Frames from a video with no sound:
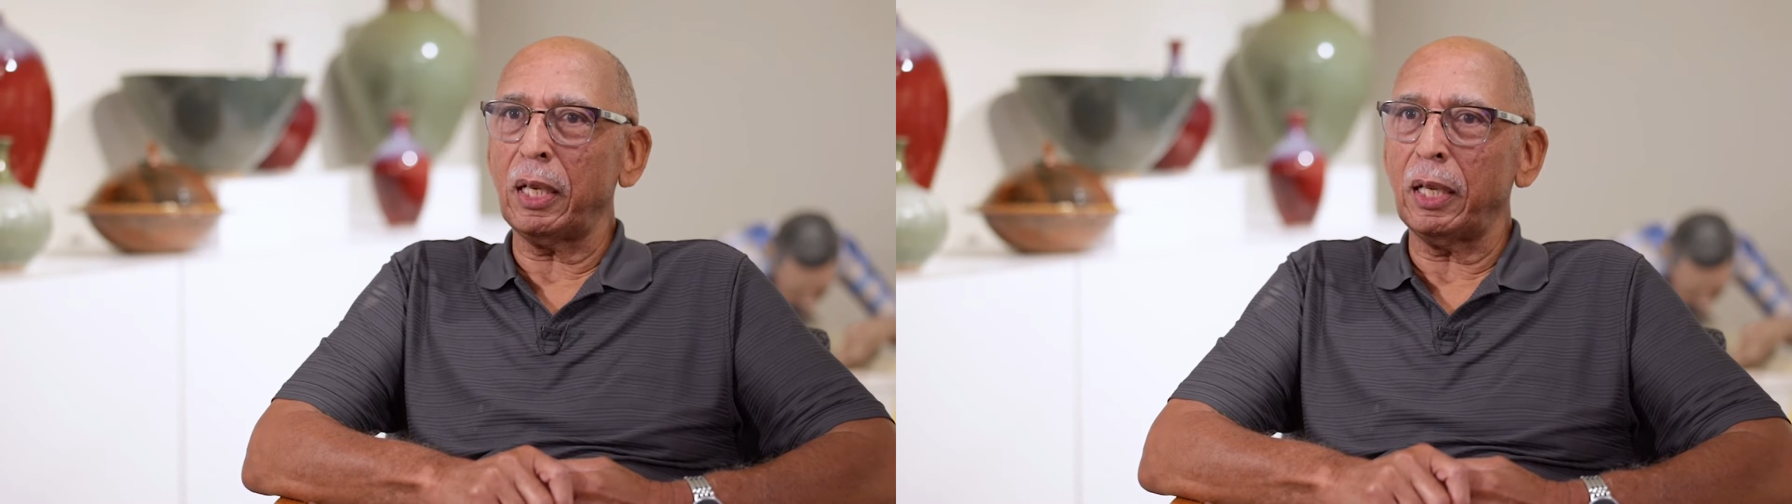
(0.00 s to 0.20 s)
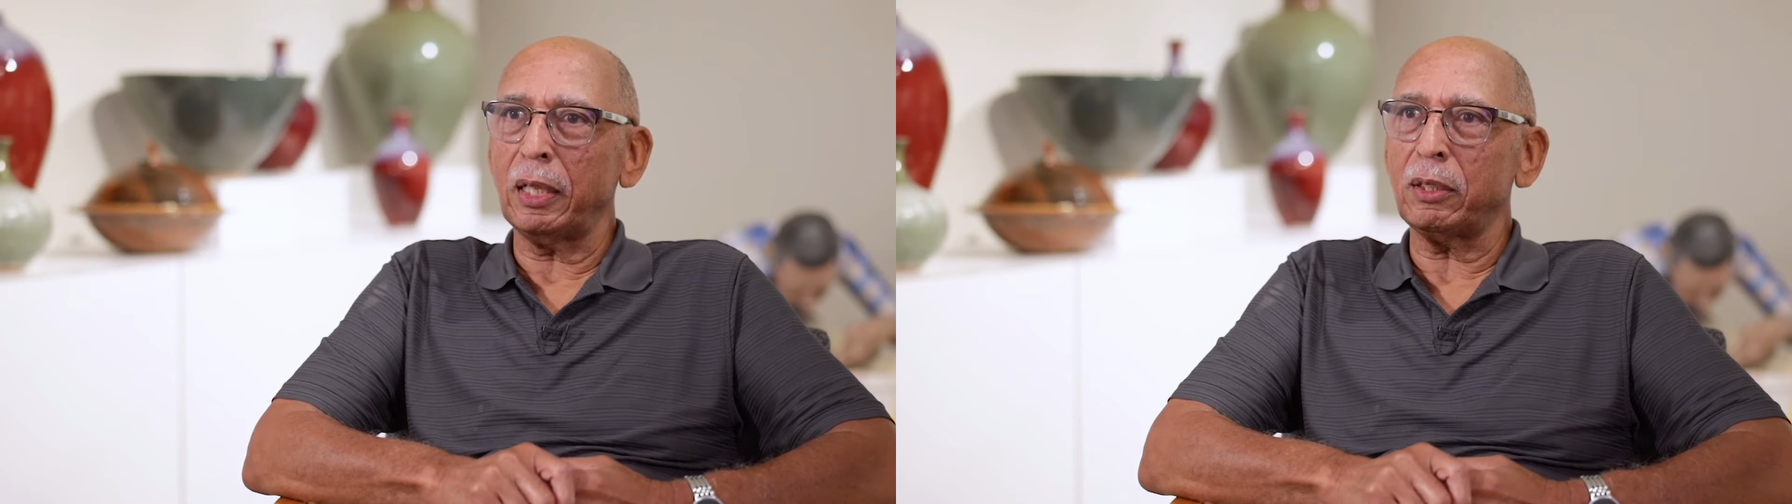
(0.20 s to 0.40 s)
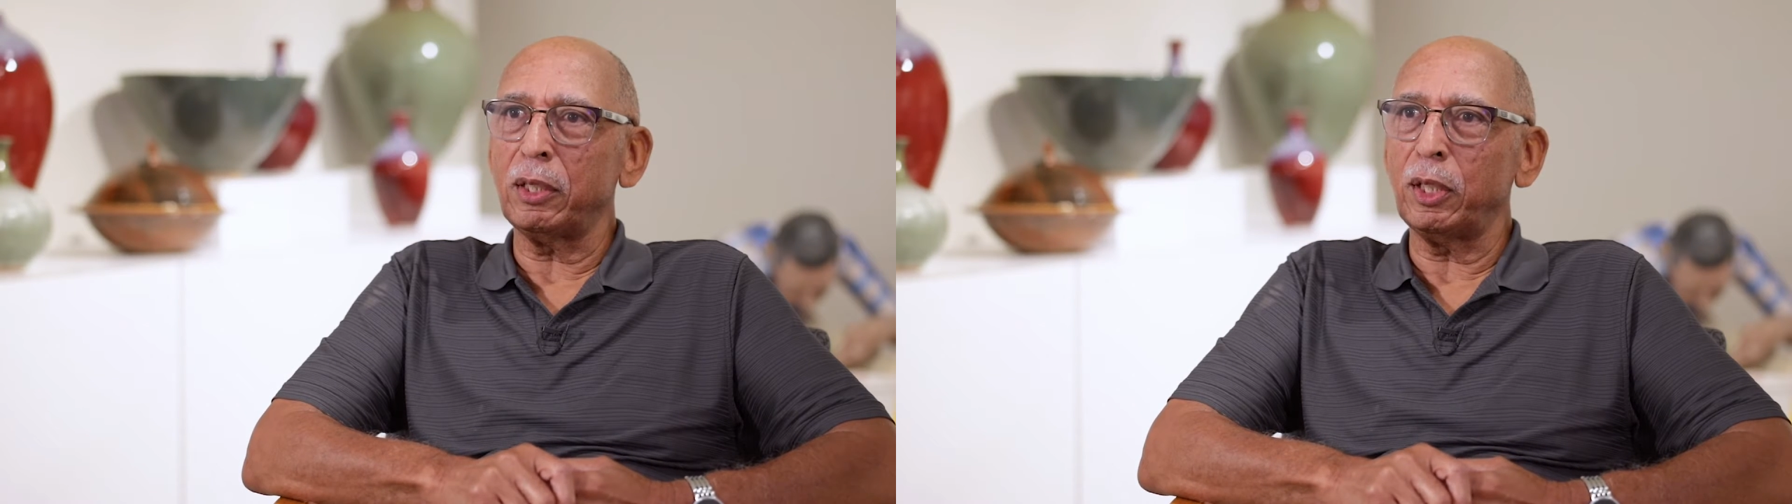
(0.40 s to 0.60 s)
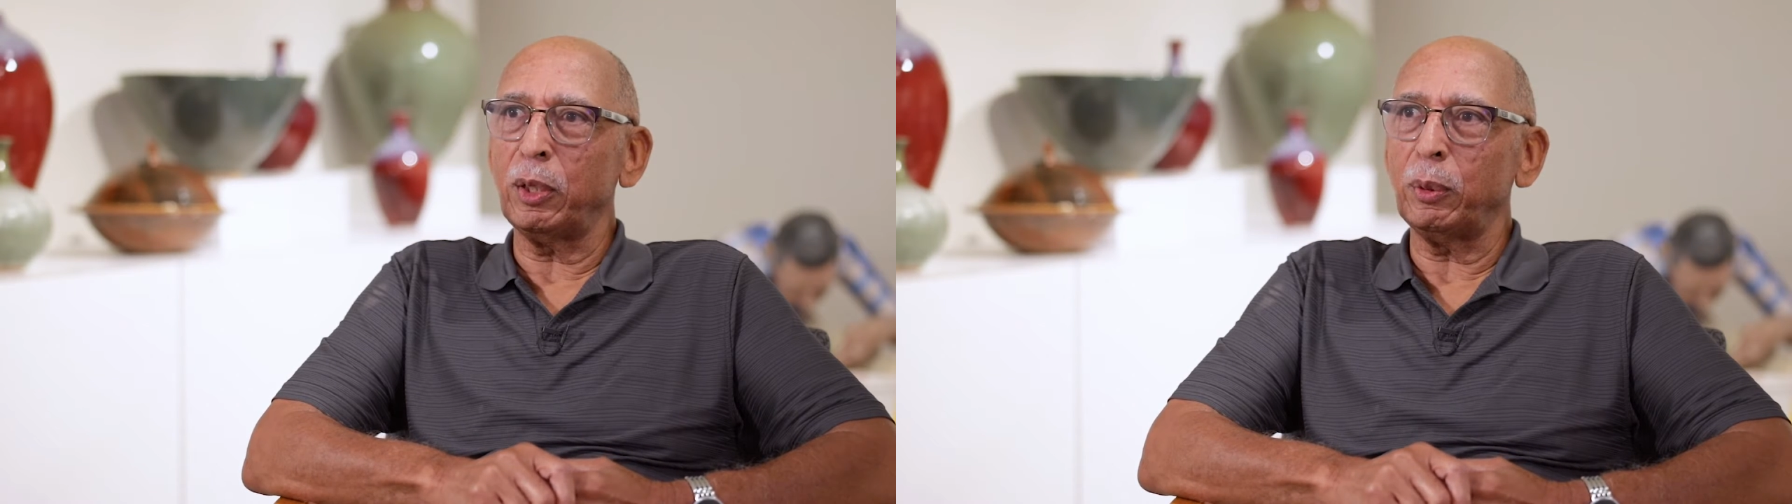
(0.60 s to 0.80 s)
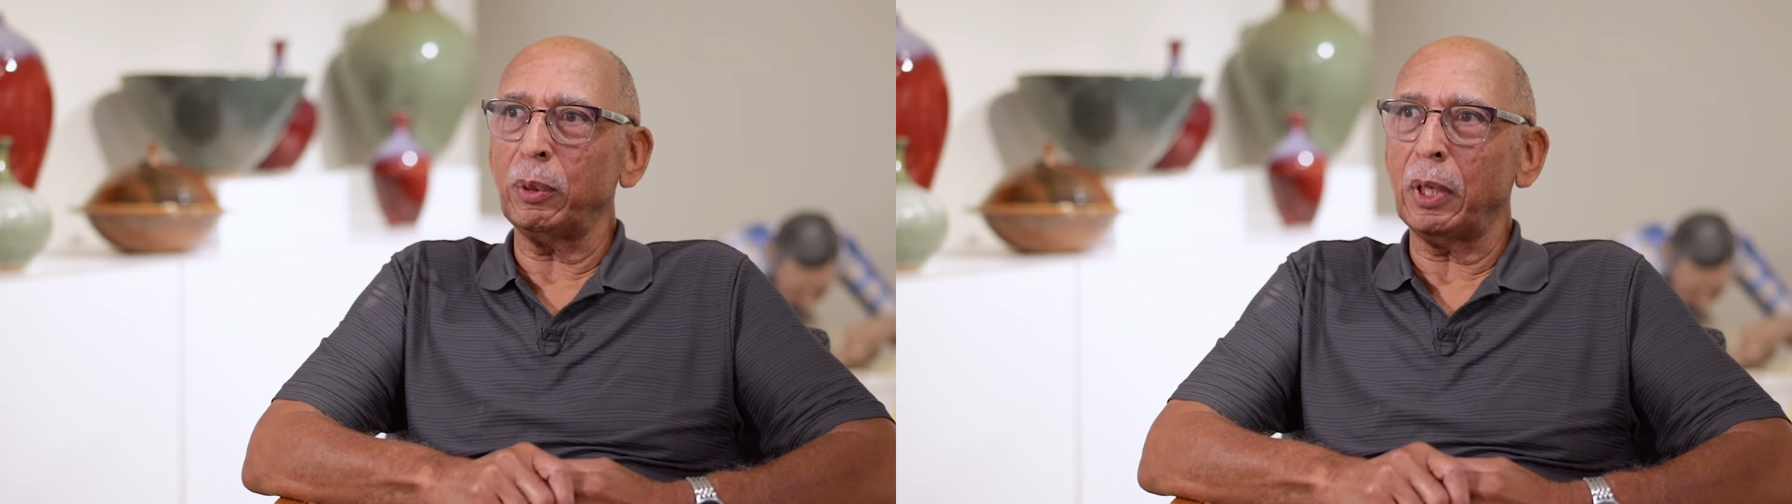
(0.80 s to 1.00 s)
like to
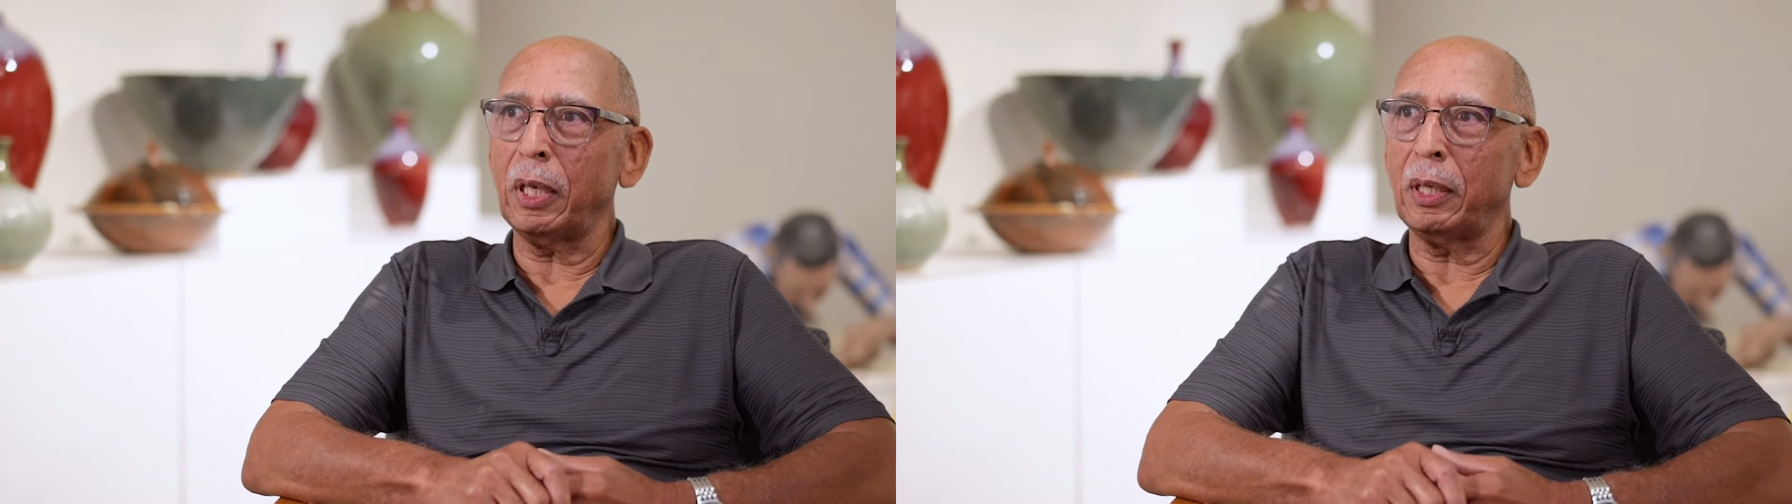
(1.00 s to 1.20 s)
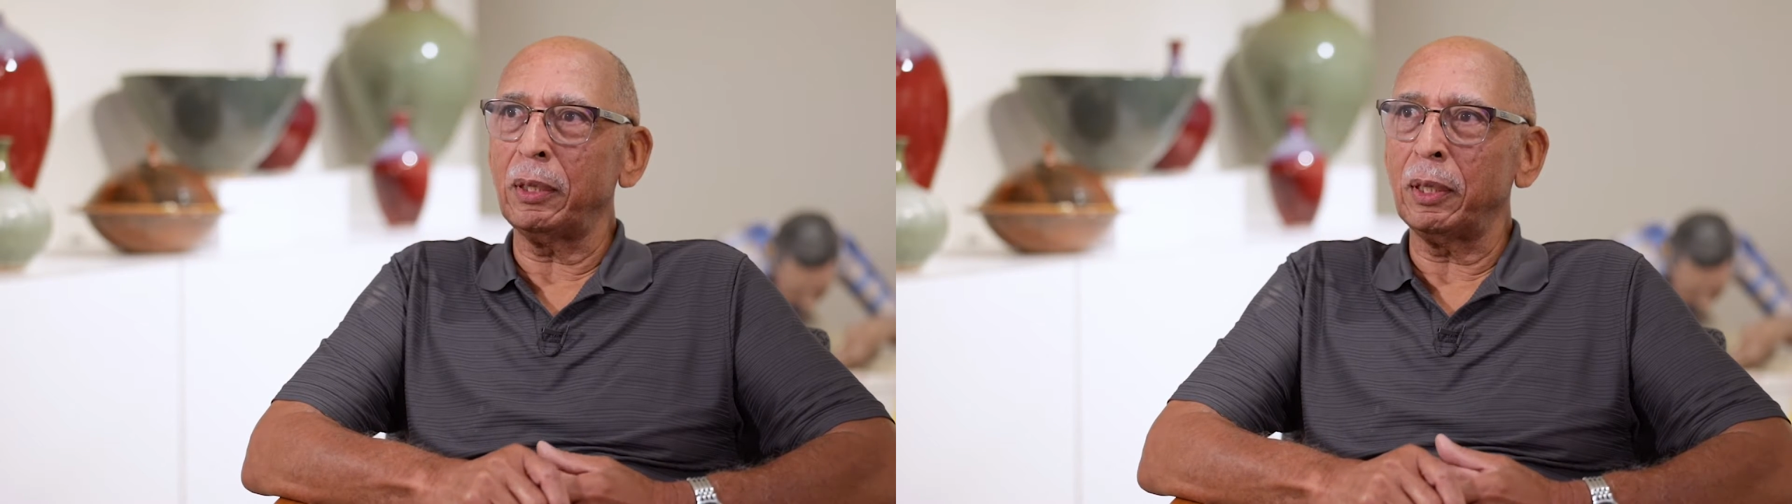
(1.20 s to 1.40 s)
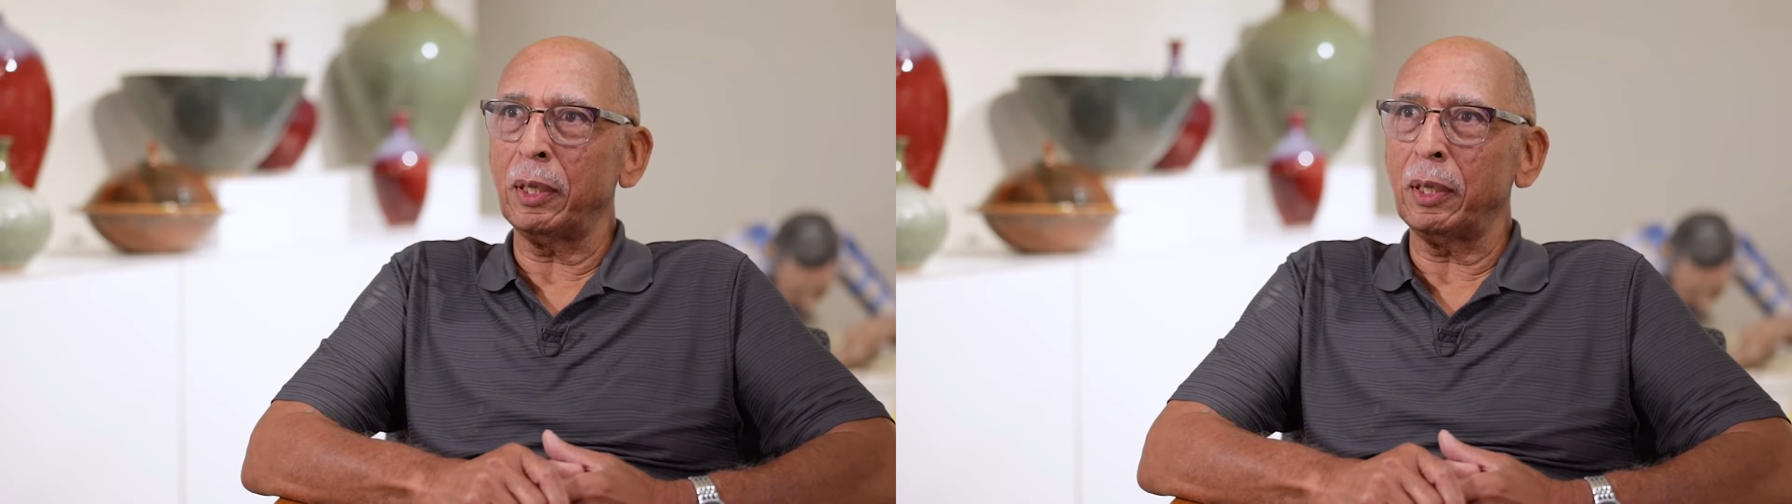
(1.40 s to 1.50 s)
do. And